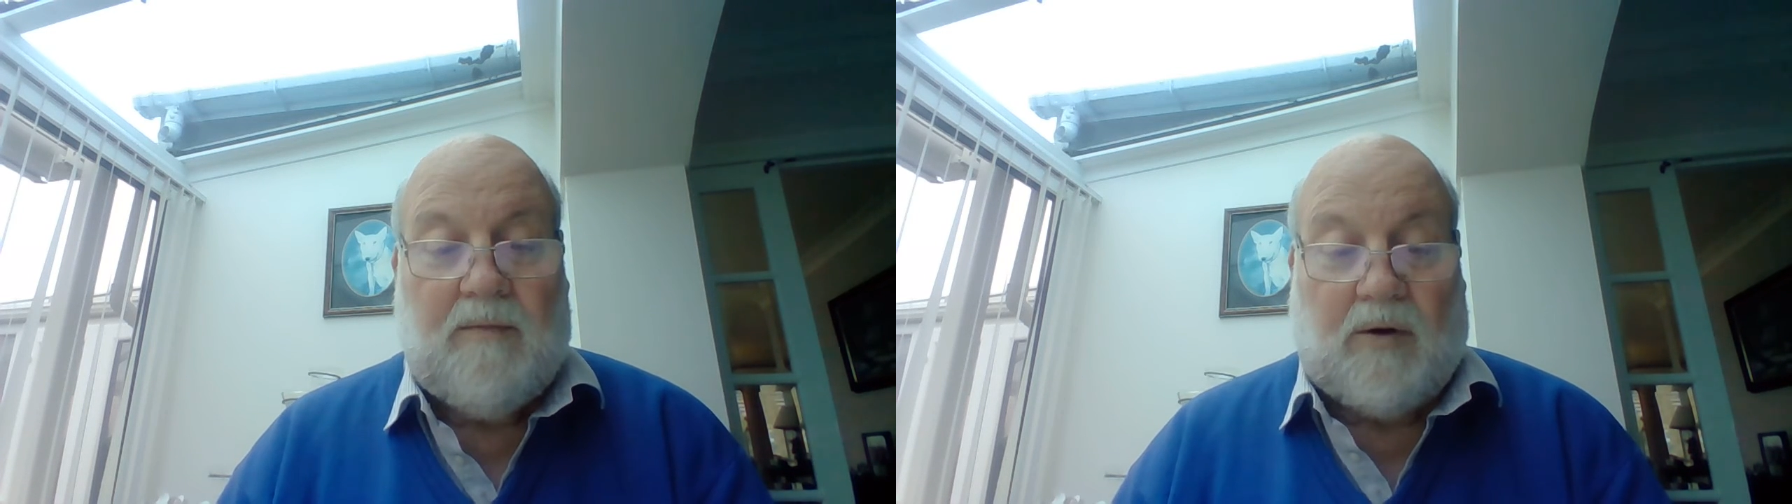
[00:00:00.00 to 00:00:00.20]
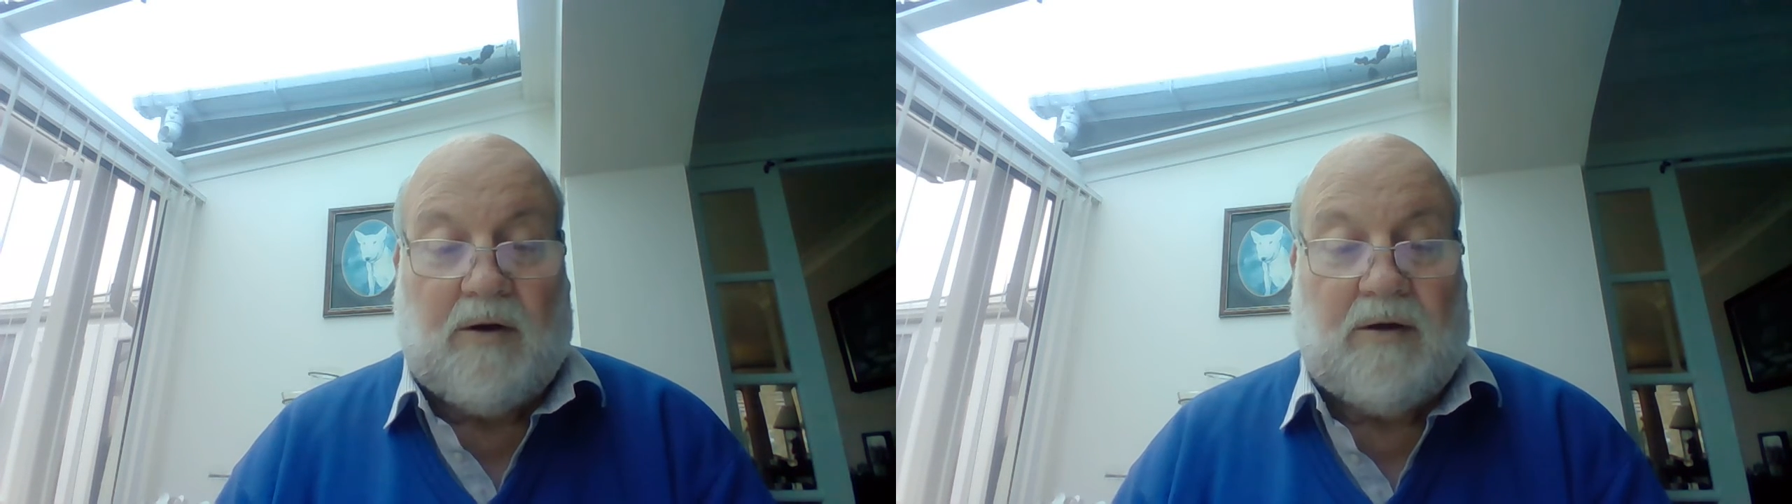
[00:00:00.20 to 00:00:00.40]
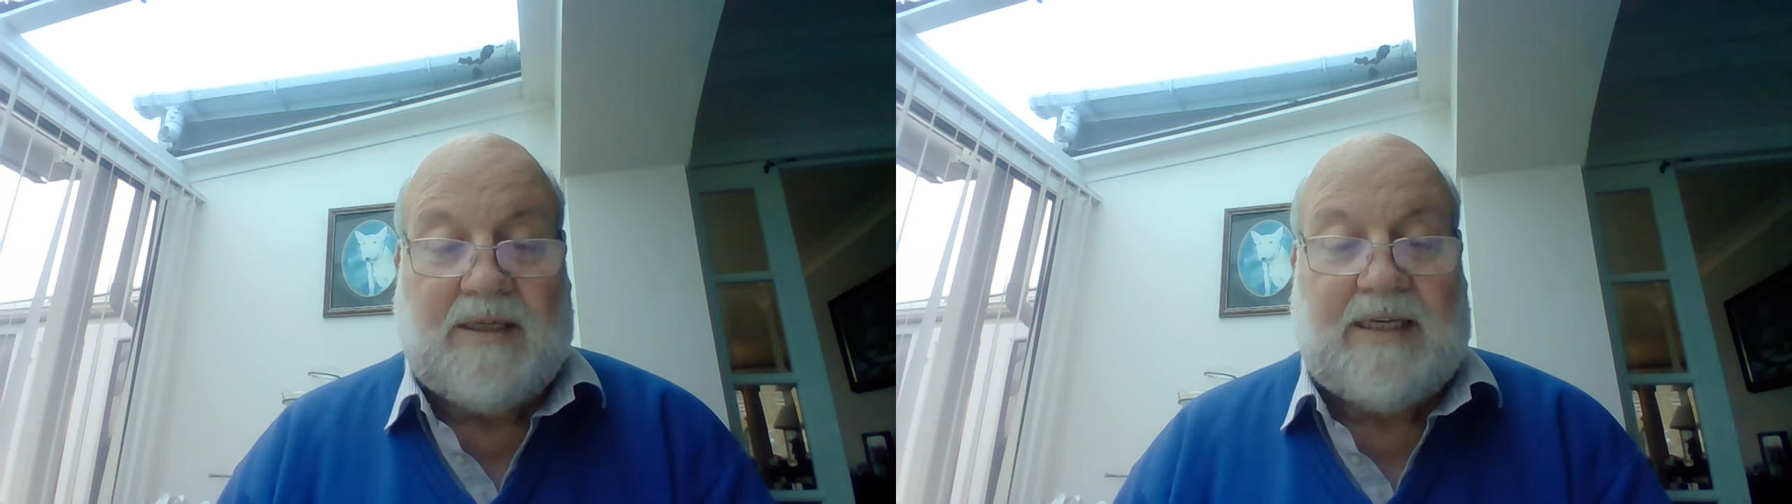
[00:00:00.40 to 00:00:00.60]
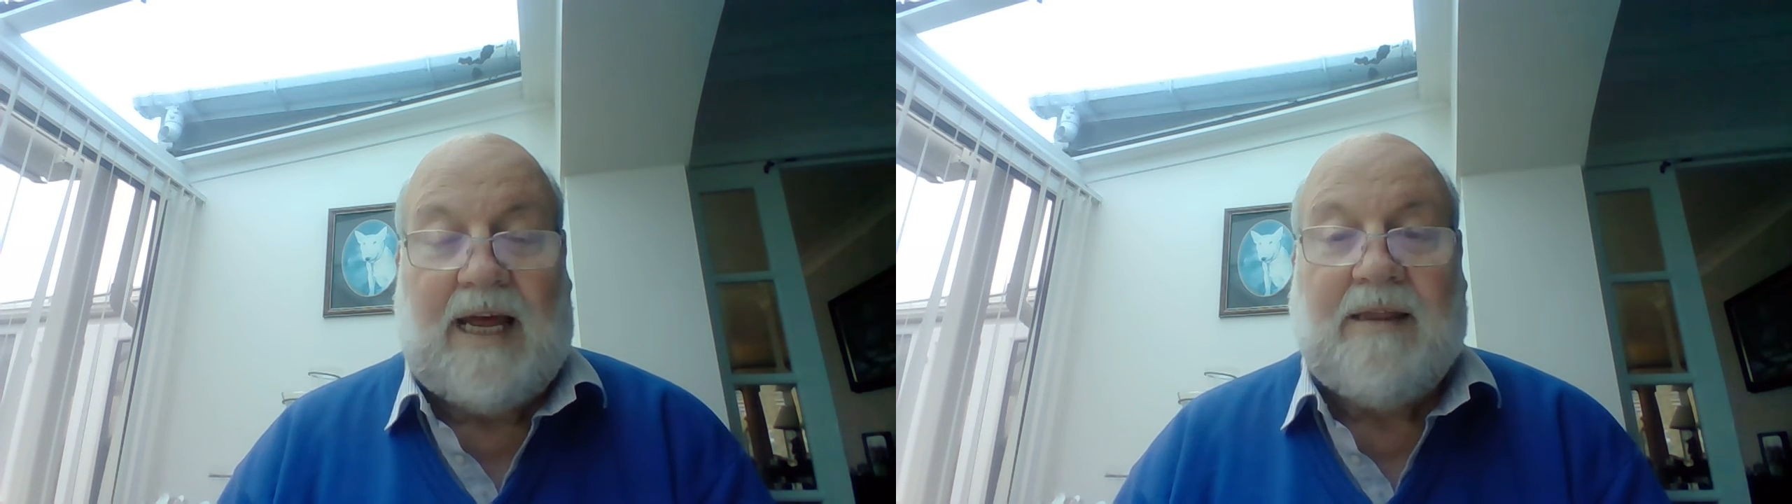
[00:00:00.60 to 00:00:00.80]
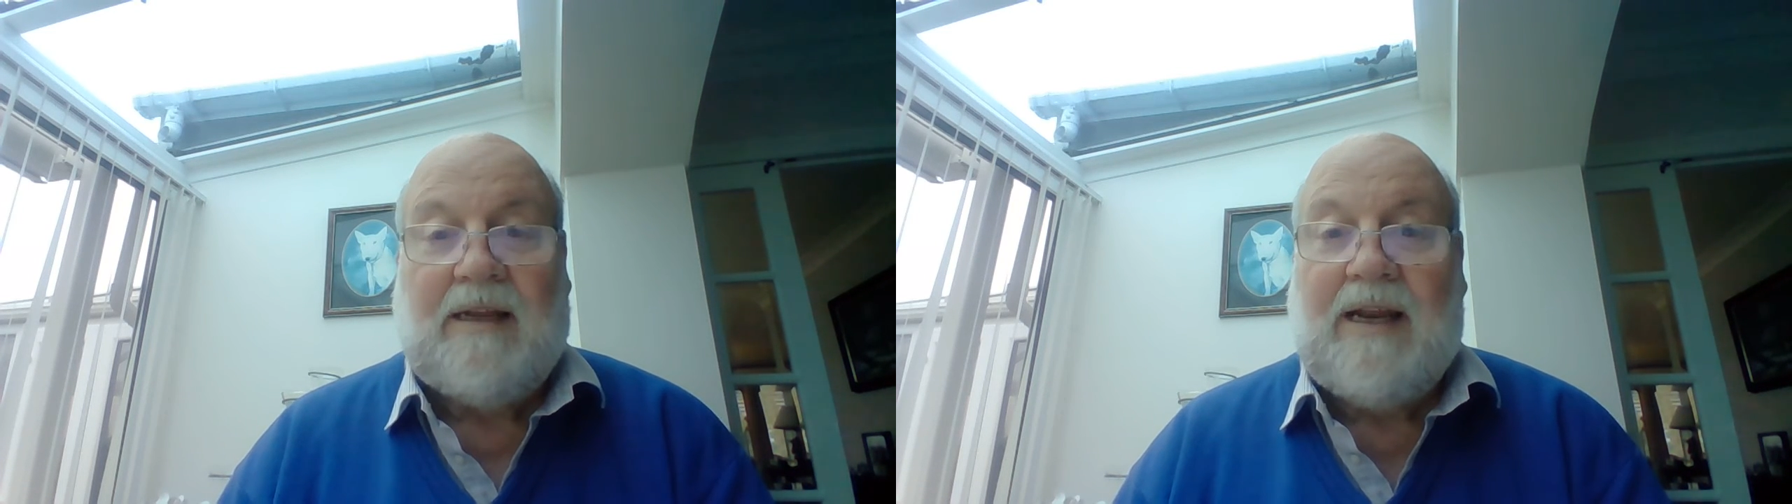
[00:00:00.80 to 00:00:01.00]
but
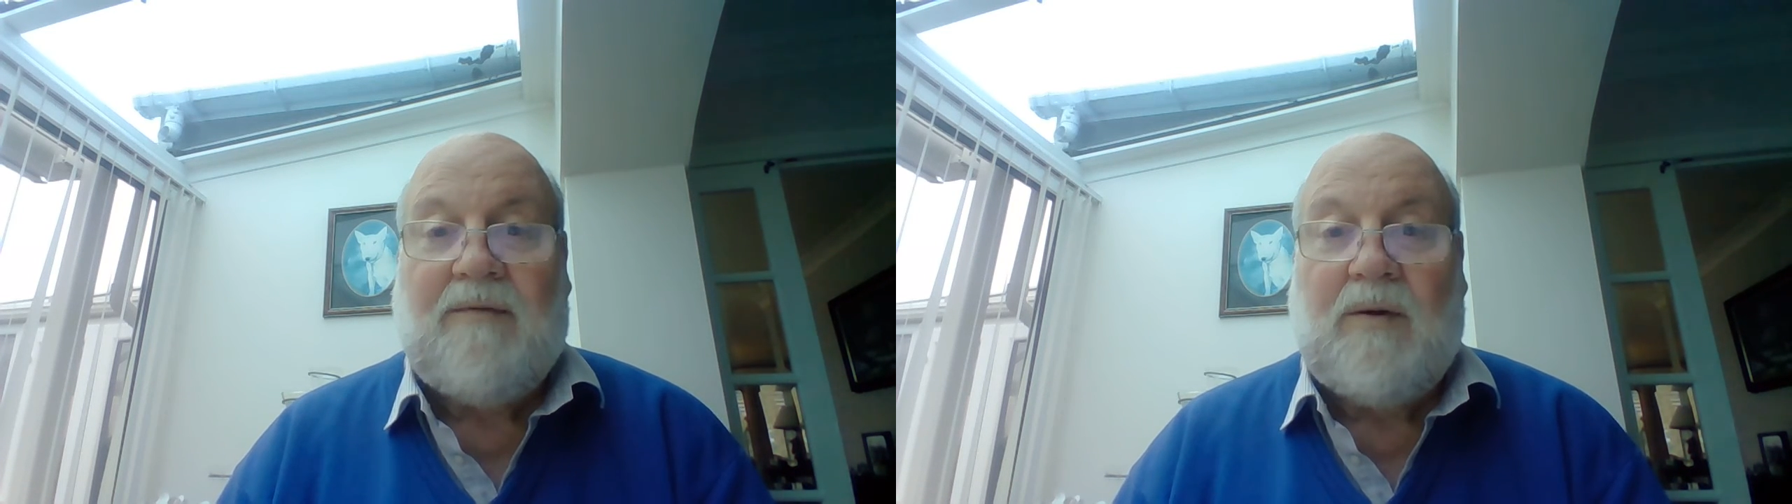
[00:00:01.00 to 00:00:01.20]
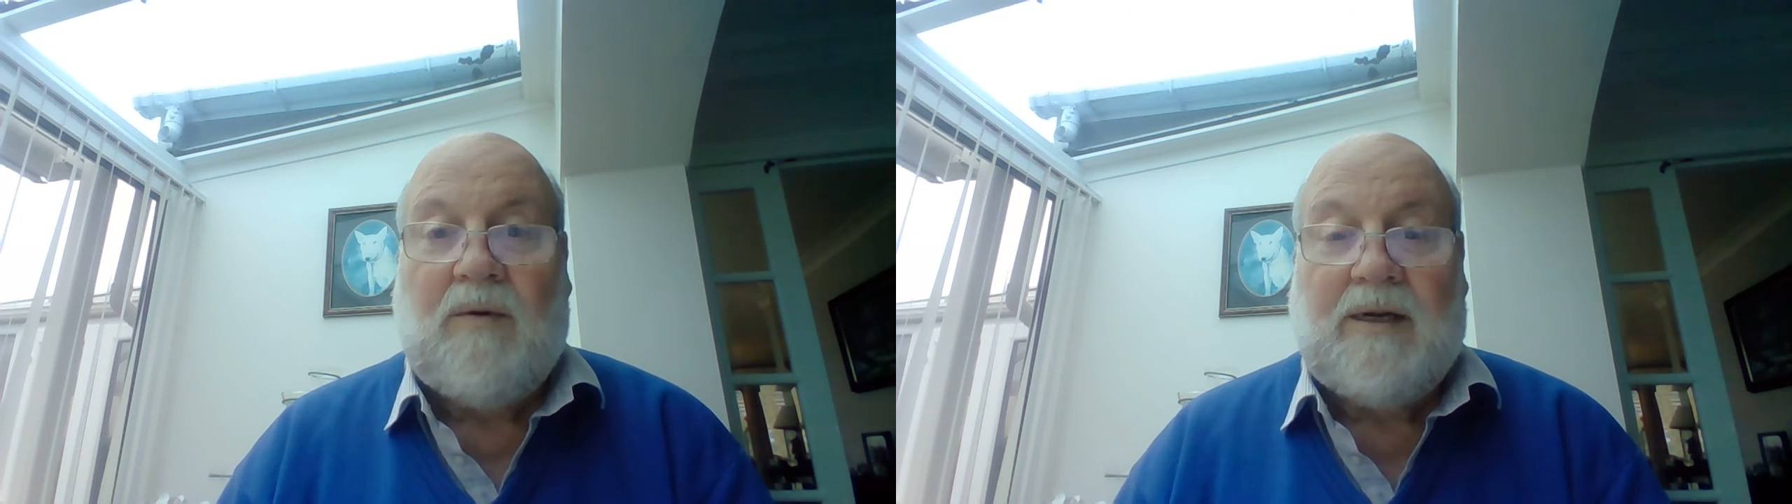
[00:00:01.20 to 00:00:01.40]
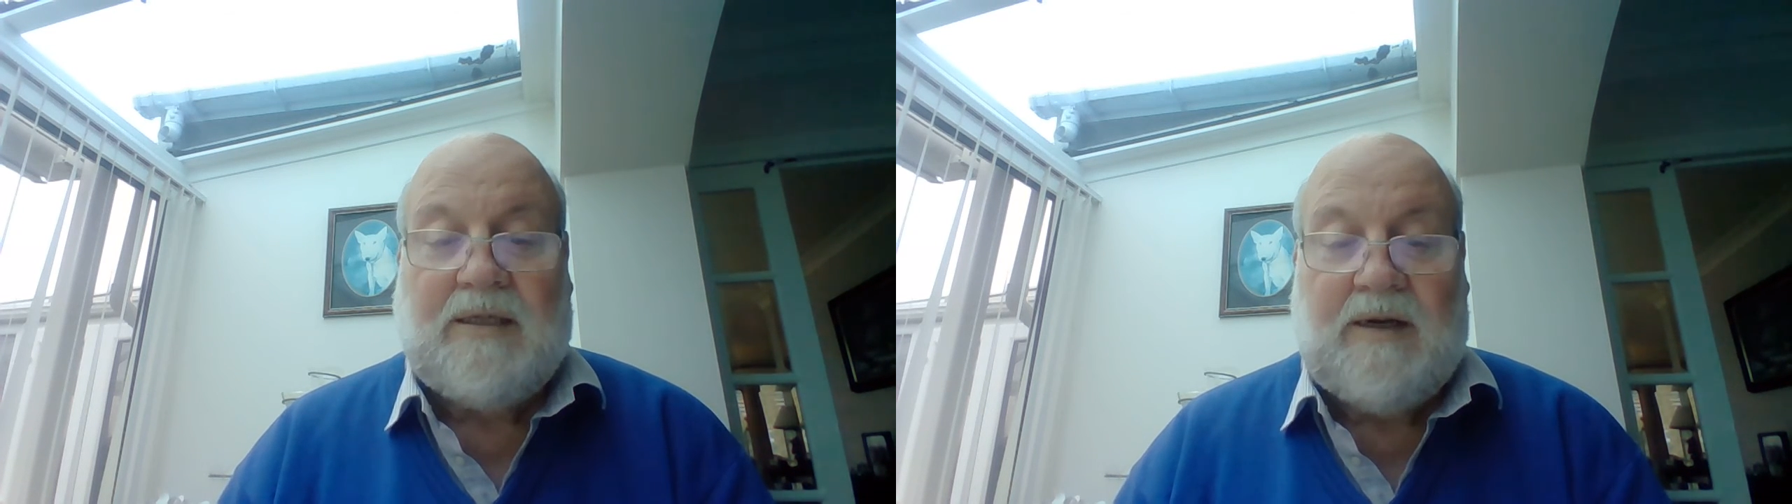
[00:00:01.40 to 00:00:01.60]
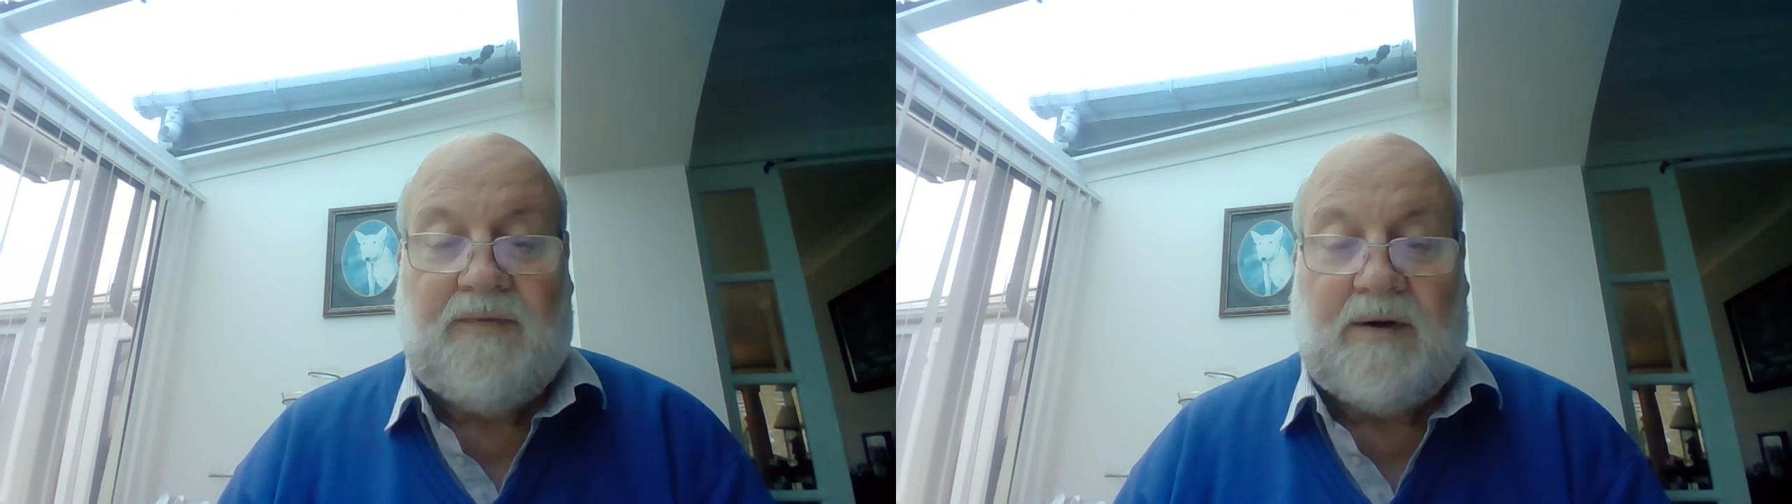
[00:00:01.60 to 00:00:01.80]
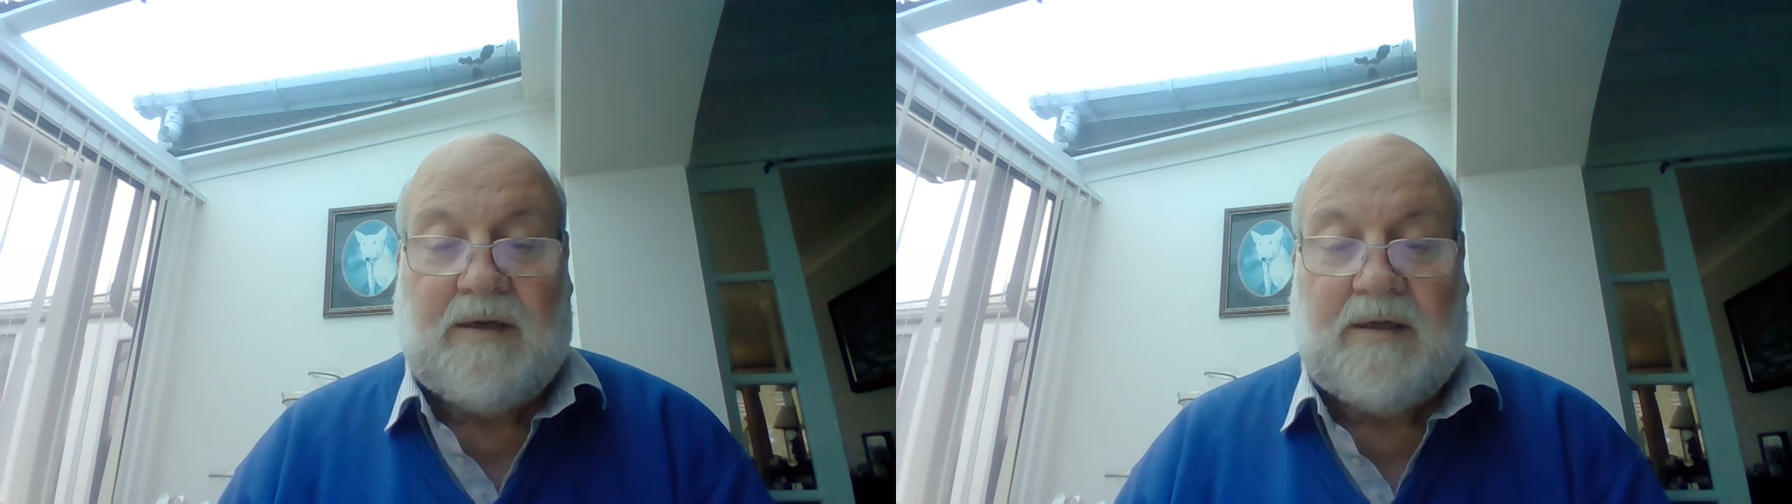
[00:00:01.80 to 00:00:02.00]
understand that everyone is
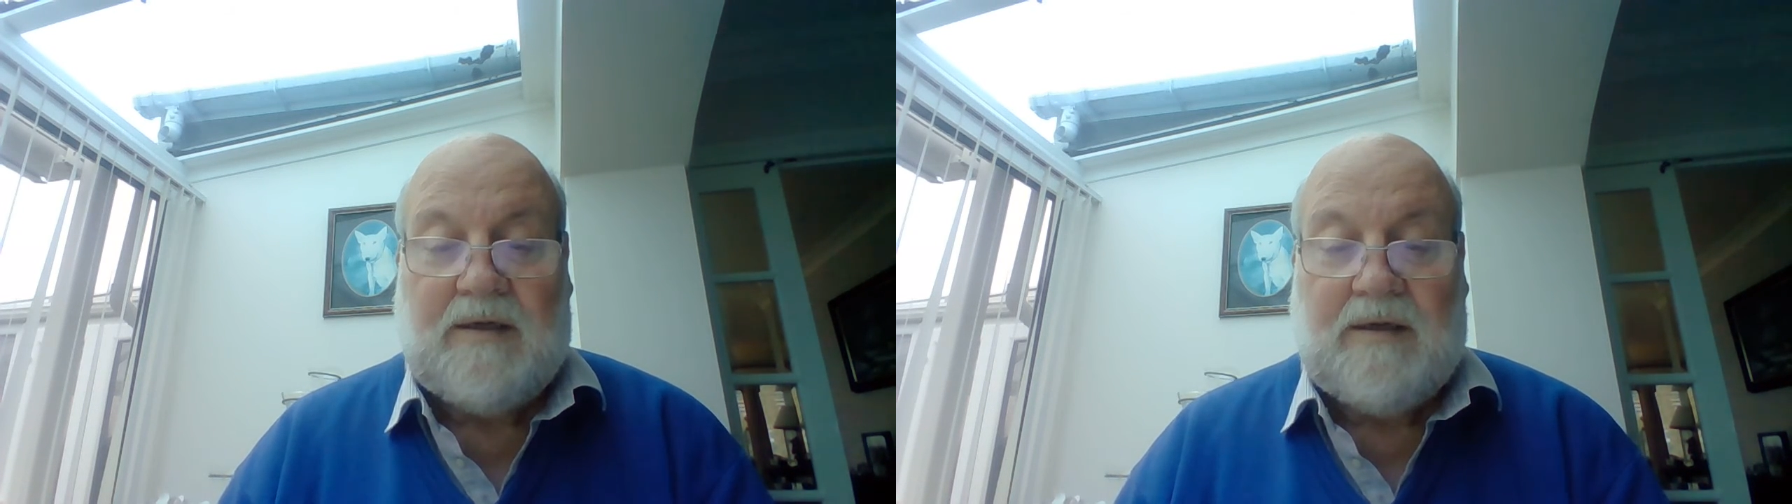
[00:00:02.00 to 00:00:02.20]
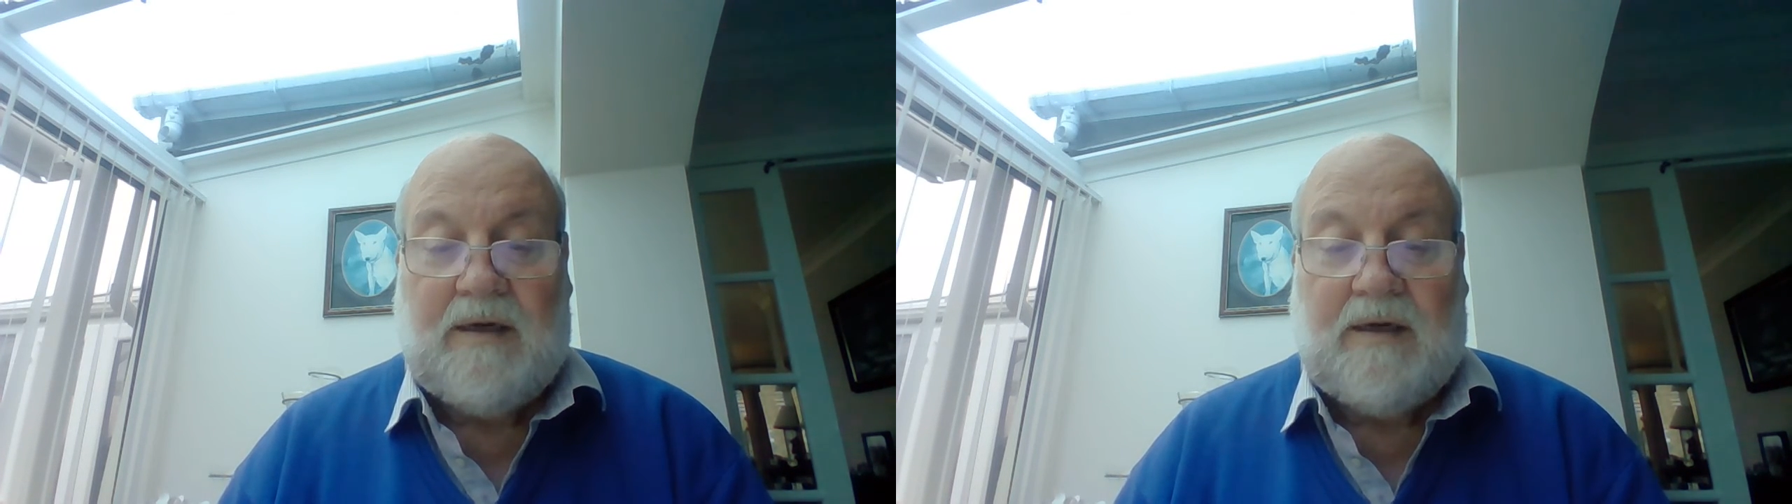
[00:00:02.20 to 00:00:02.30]
different.